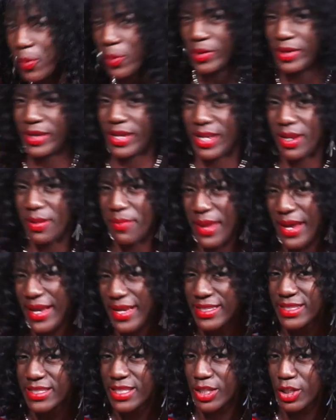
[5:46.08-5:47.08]
Did it make
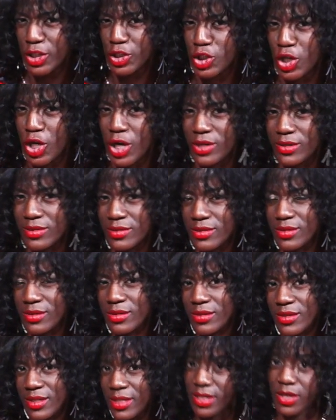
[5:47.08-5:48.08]
it to the charts?
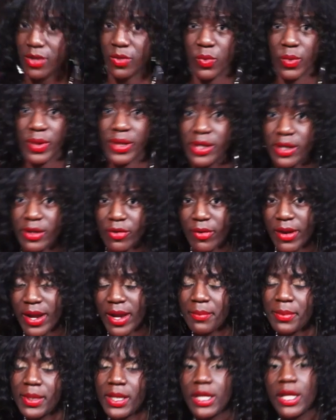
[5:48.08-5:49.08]
Did it win a
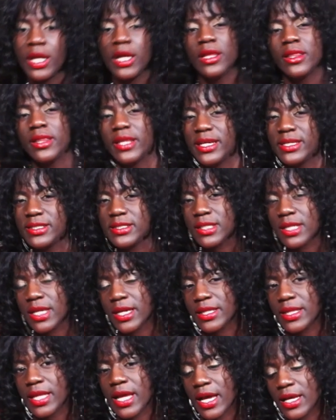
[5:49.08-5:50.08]
Grammy? Things
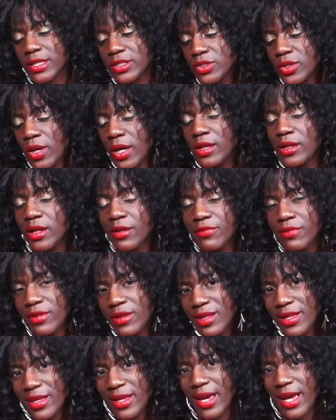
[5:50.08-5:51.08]
like that. So I
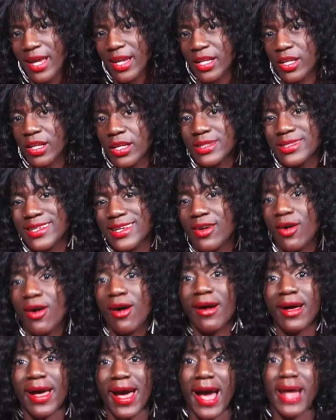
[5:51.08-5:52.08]
definitely kind of looked at
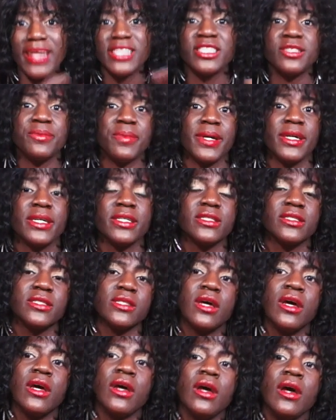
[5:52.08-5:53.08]
all aspects
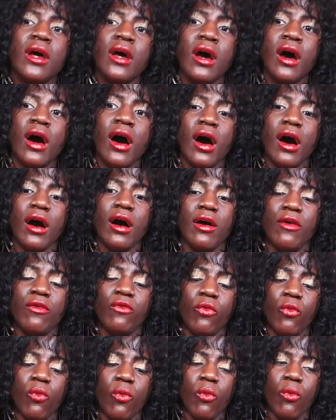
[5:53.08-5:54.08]
of
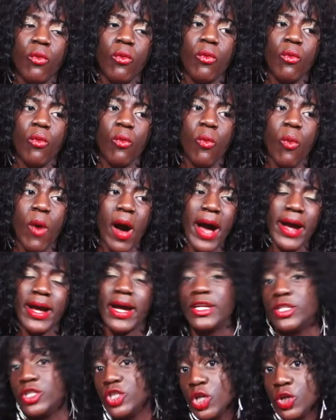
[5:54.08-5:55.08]

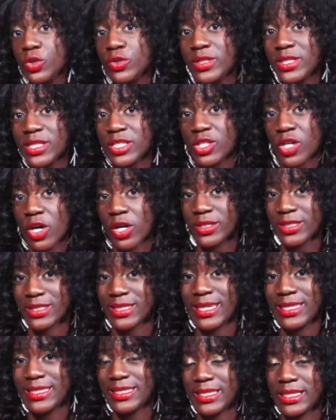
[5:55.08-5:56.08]
why I chose the songs
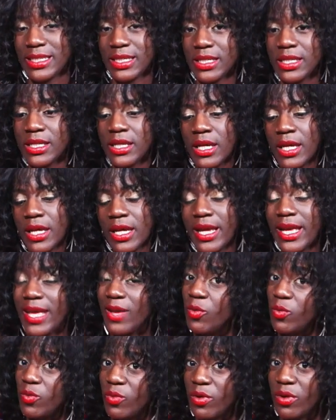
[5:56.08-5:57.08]
I did
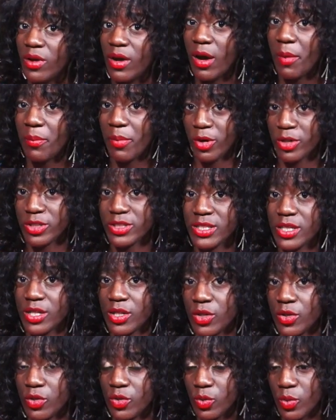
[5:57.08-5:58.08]
in a
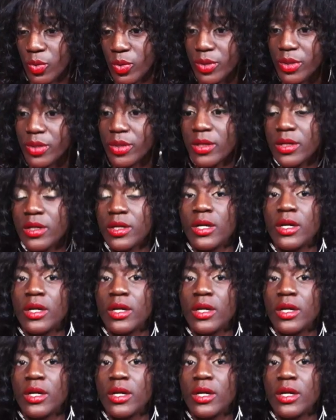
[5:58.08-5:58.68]
particular order